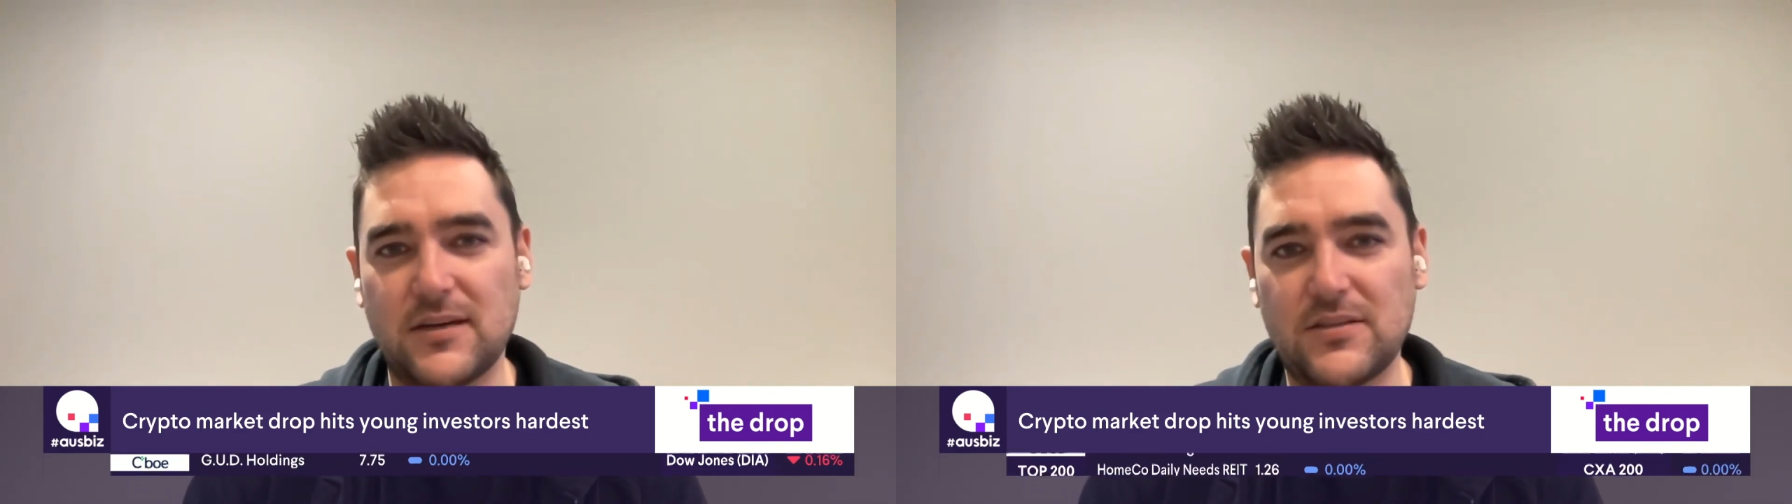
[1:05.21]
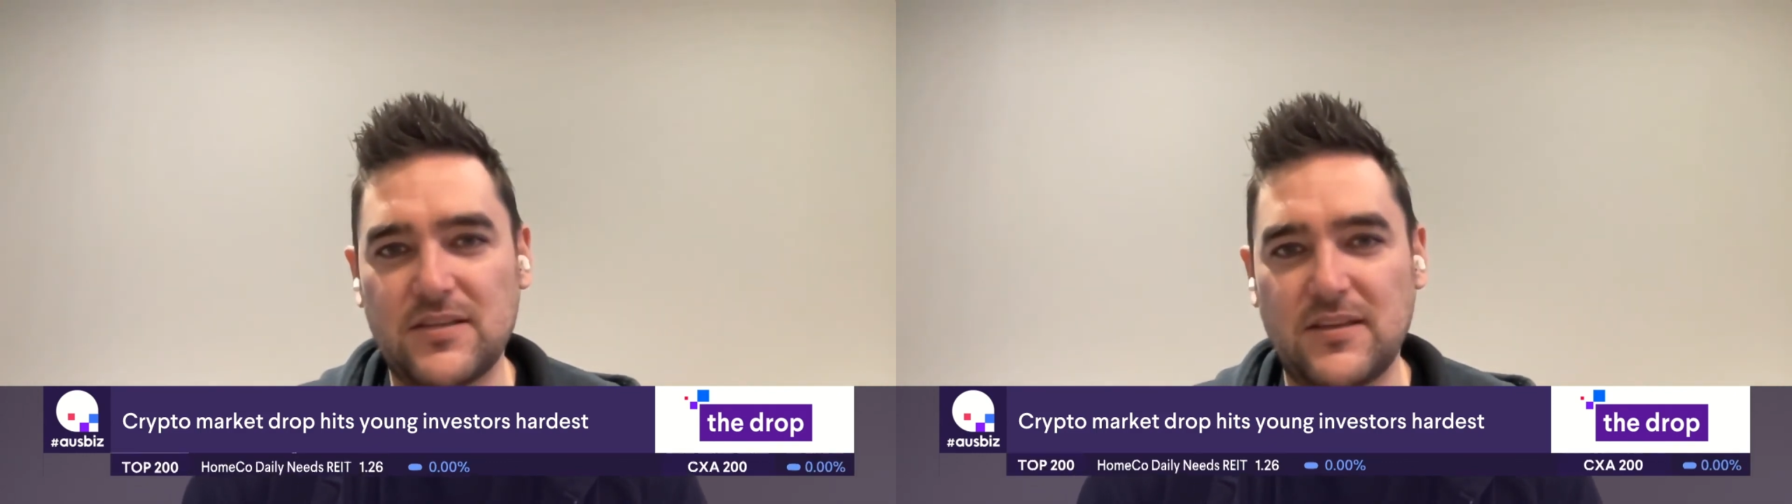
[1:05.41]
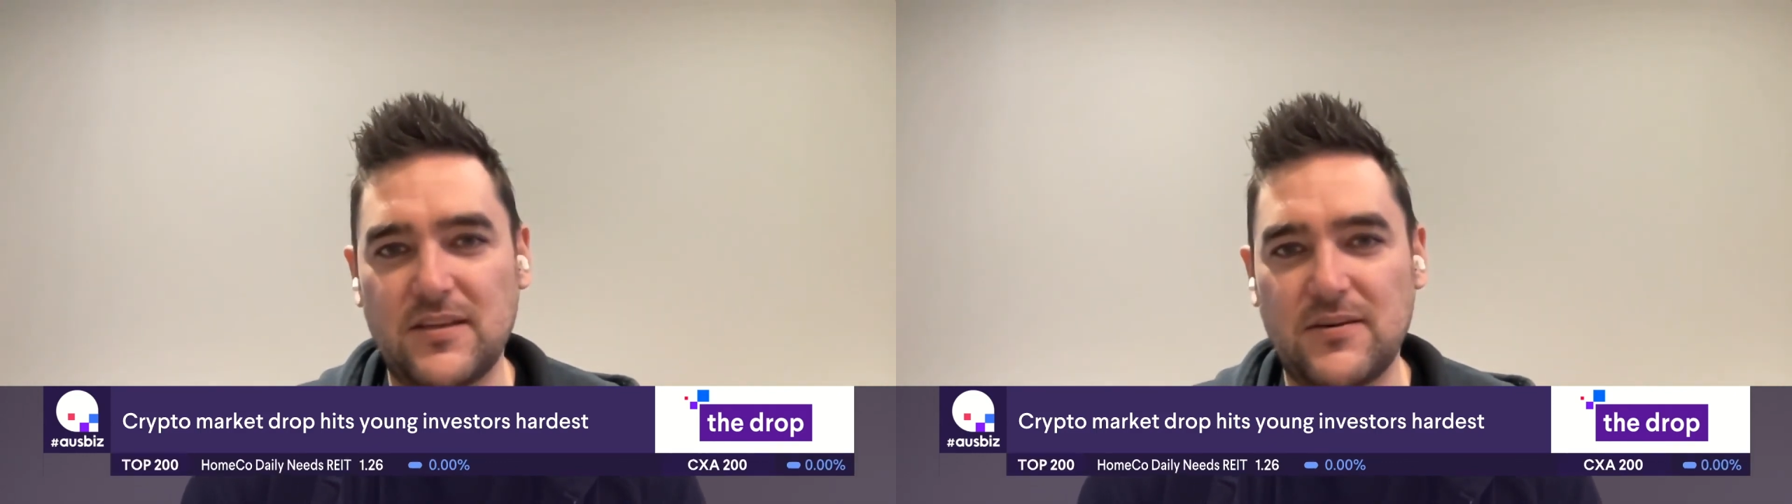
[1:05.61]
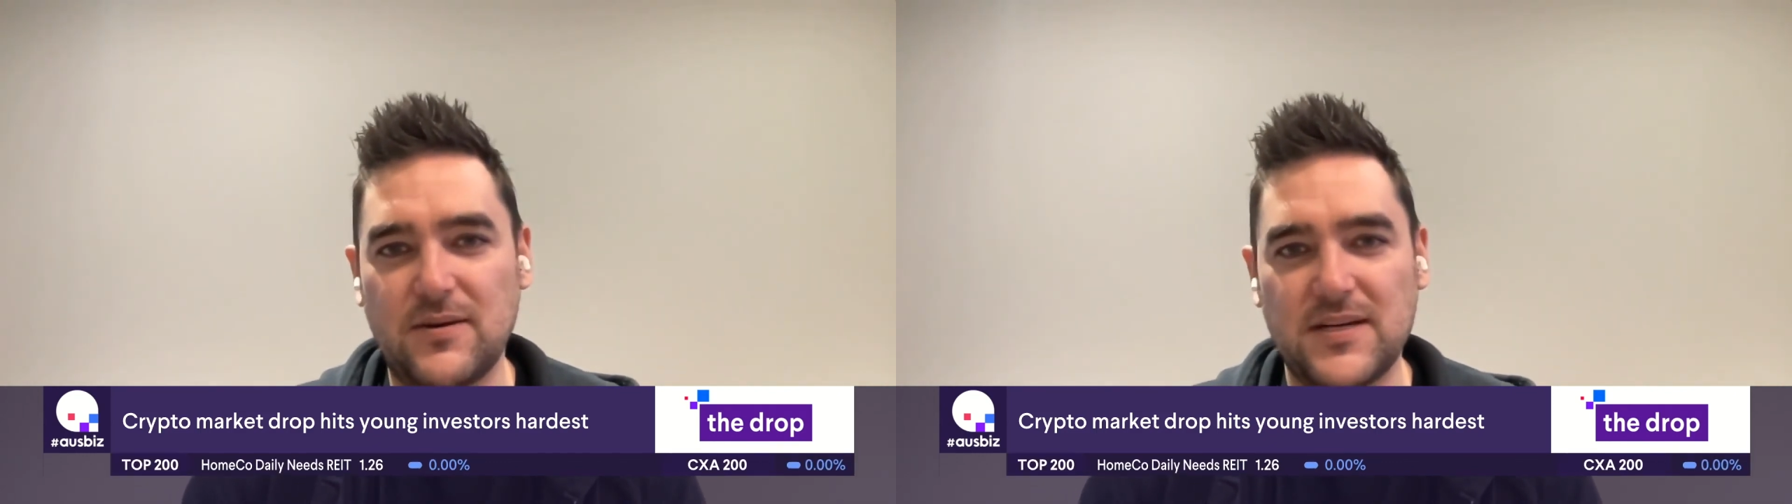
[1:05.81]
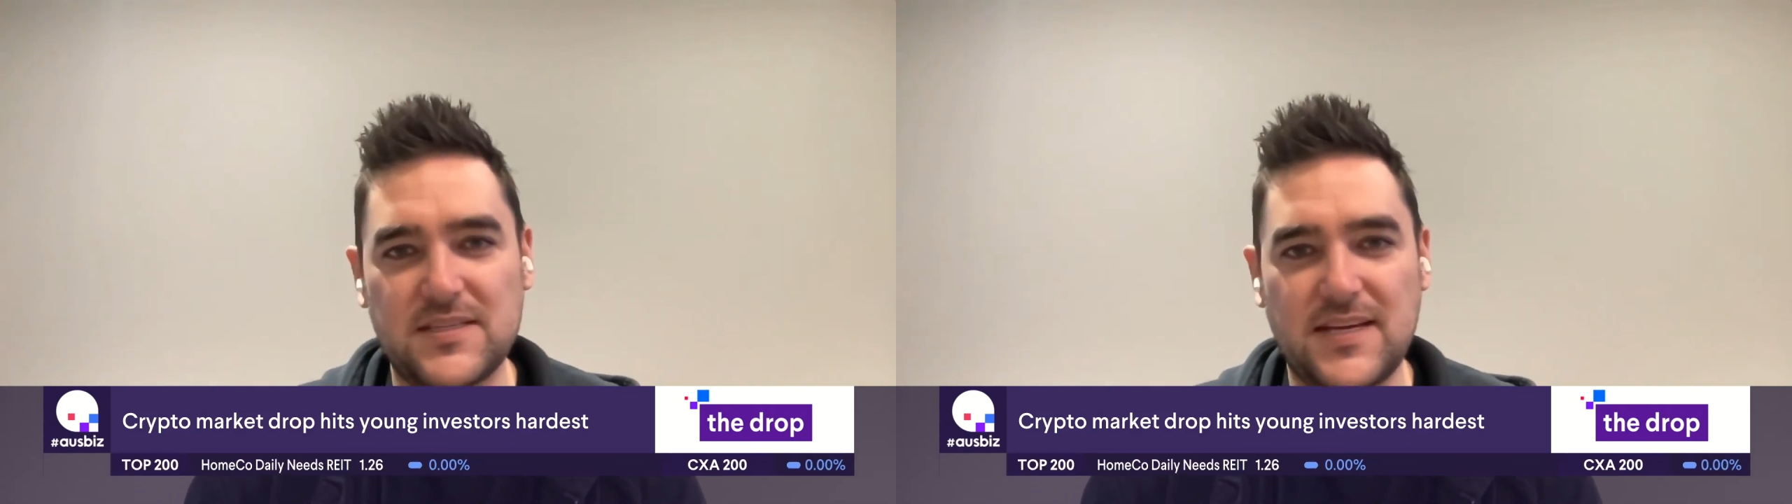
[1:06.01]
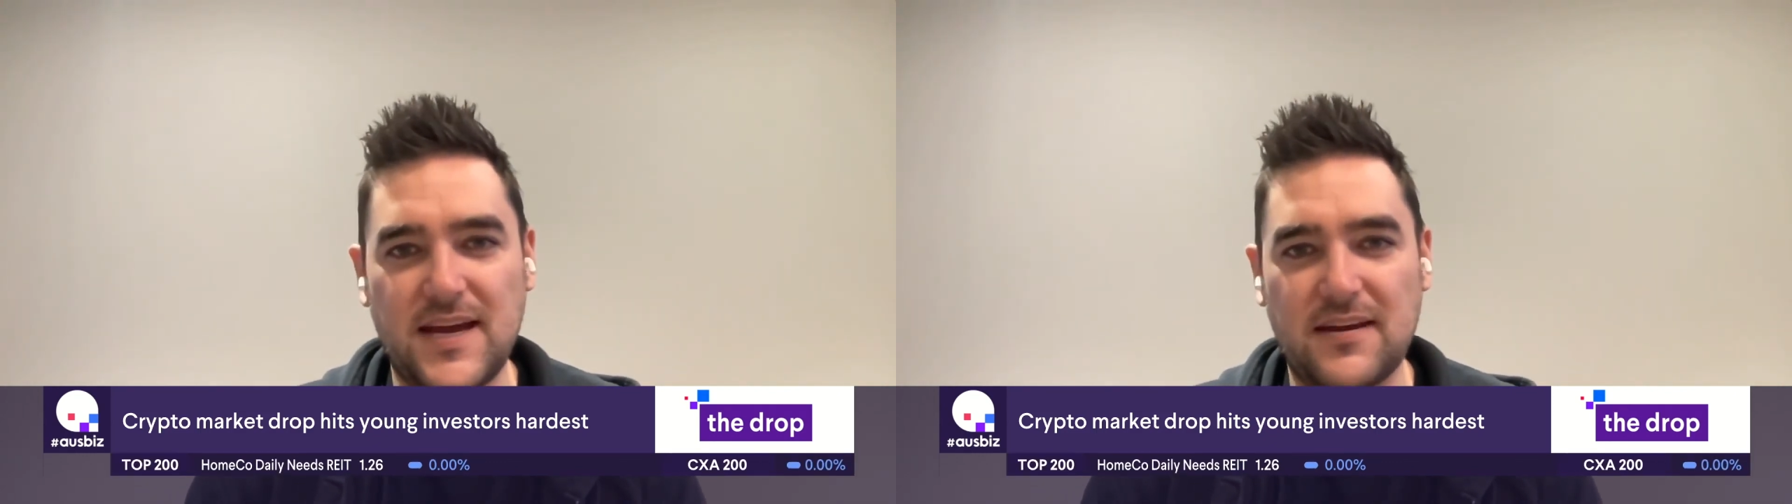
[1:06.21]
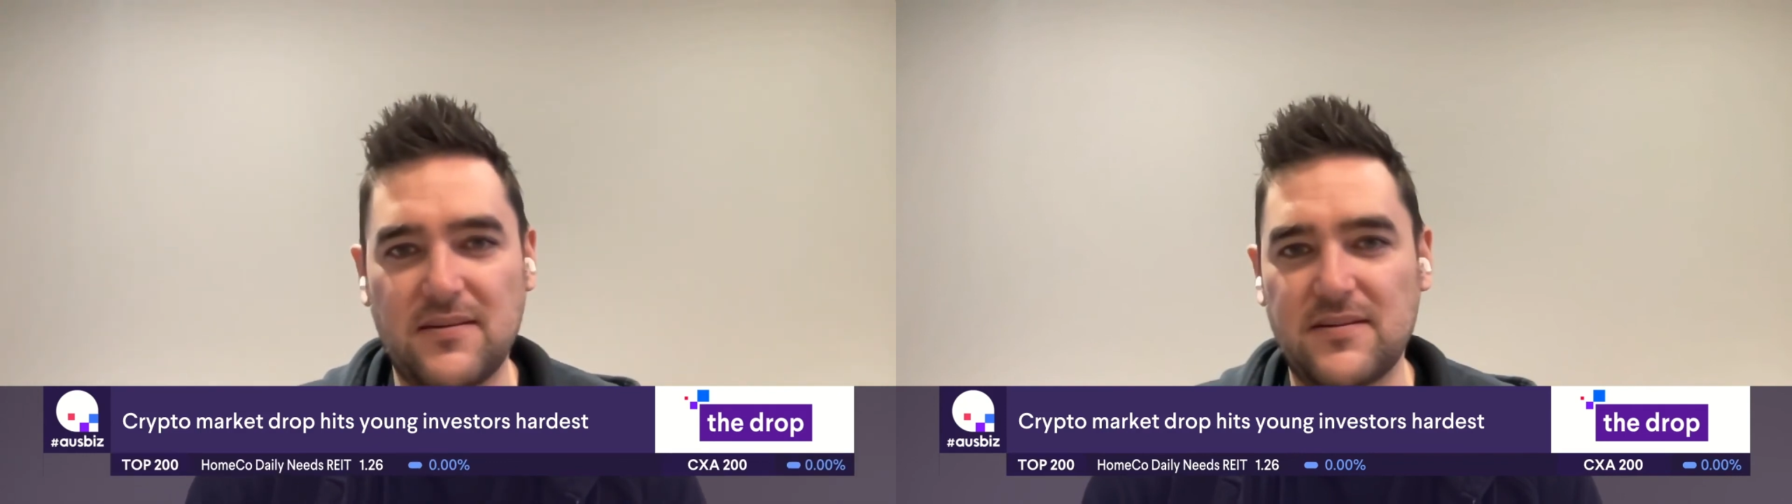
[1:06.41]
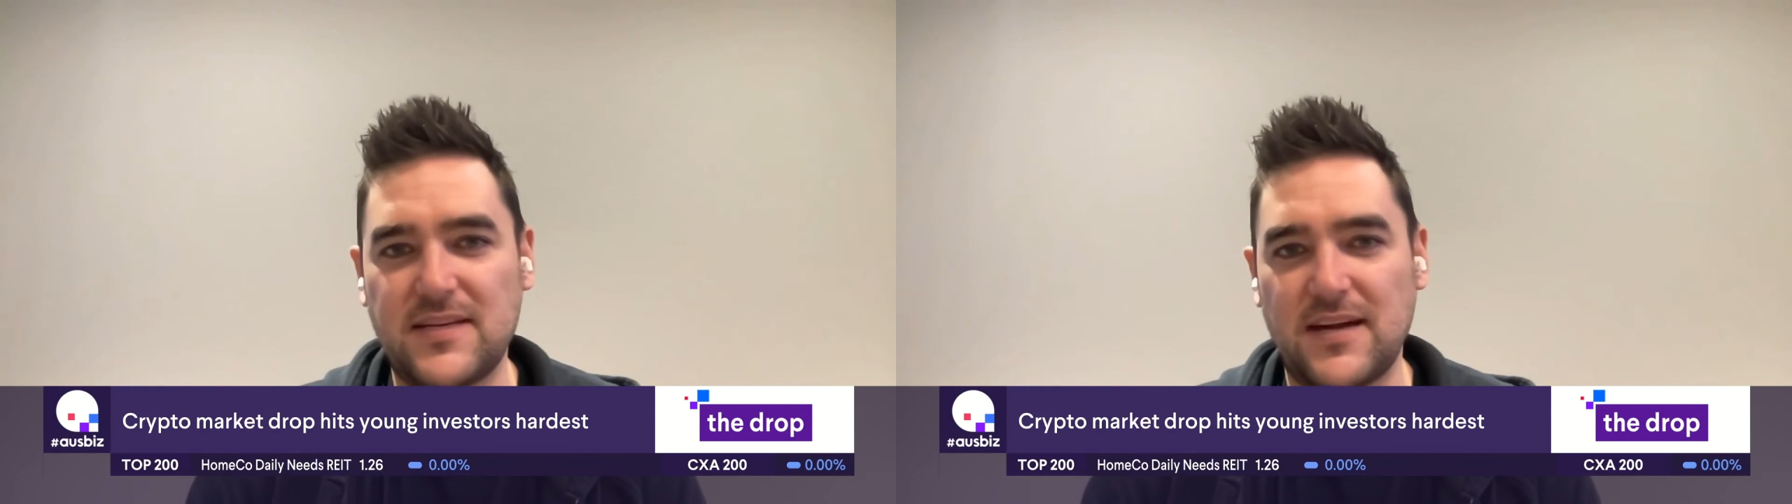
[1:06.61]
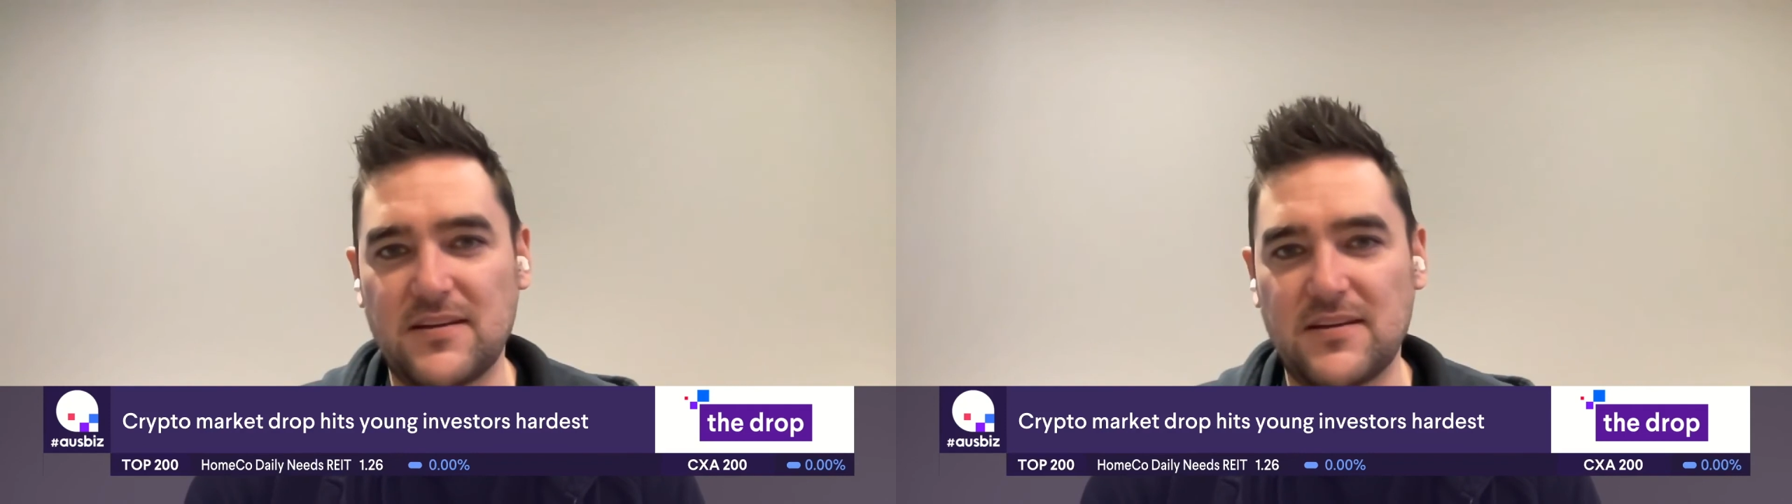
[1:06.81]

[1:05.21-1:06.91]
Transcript: stocks in the US down